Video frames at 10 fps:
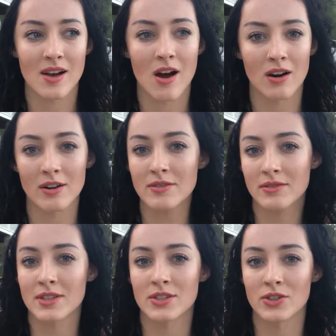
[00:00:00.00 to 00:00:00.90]
hard
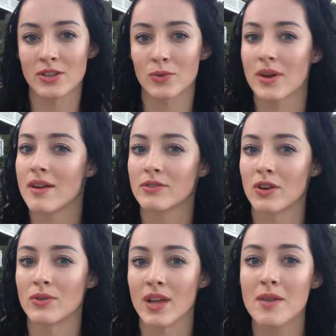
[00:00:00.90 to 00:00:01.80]
considering the way I've
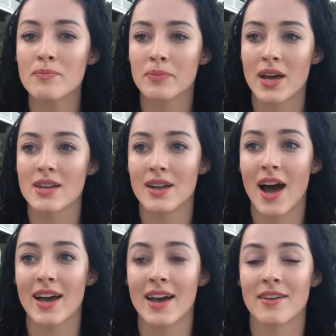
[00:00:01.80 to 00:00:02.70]
grown up, but
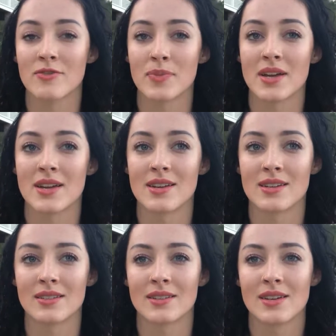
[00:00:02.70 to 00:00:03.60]
I have
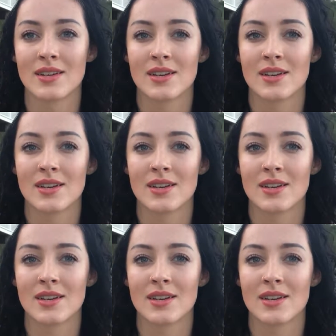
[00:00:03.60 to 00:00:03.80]
been